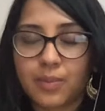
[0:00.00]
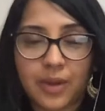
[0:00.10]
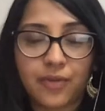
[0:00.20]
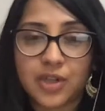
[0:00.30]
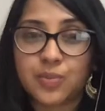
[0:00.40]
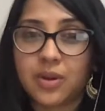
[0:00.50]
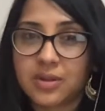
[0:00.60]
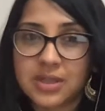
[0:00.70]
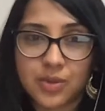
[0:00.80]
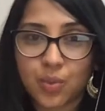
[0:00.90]
My first
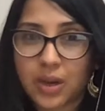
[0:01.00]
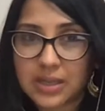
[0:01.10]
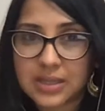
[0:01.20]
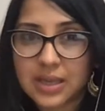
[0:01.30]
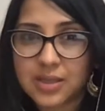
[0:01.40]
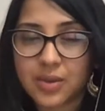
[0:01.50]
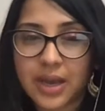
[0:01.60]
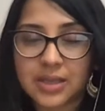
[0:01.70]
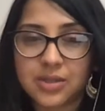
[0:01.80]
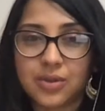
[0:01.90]
pregnancy was quite sick, so I
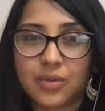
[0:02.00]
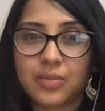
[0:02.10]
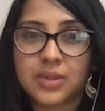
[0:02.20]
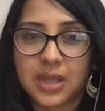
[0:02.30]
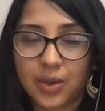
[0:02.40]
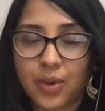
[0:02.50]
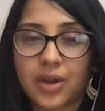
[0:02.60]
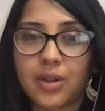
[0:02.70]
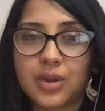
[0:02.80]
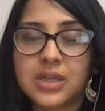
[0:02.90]
had to take quite
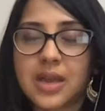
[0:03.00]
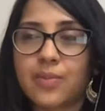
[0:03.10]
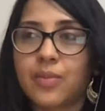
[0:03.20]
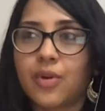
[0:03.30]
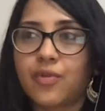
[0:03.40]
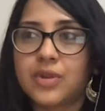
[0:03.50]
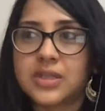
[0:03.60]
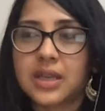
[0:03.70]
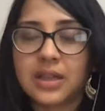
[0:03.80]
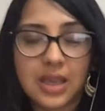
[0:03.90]
a lot of time off for
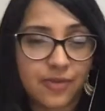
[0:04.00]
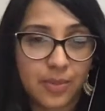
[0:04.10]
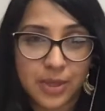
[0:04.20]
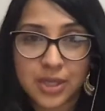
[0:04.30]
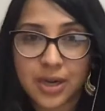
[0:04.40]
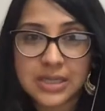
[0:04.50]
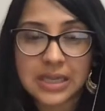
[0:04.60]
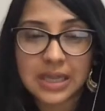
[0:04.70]
sick leave, the maternity